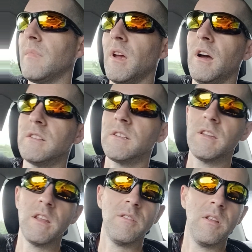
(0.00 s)
I also
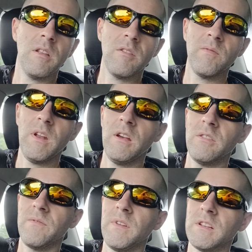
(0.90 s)
did video
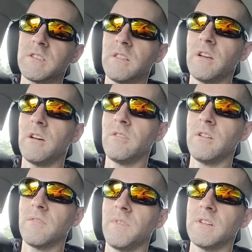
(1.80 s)
the finish, not
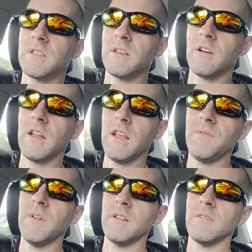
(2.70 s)
the finish, I did
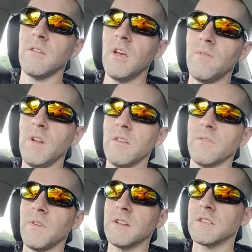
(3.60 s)
video the
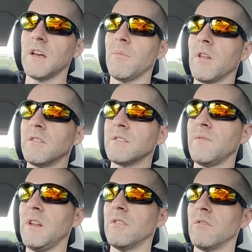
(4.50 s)
finish line, but I also
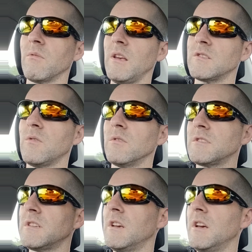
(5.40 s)
video the race
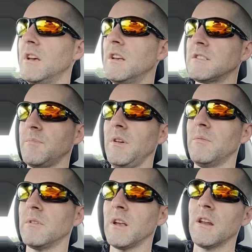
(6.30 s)
course so people
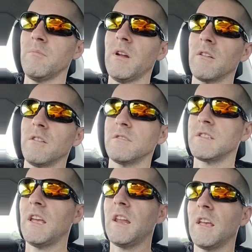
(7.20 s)
can get a better
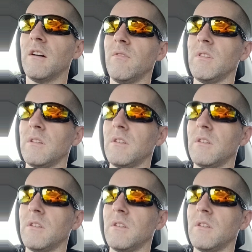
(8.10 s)
understanding of it,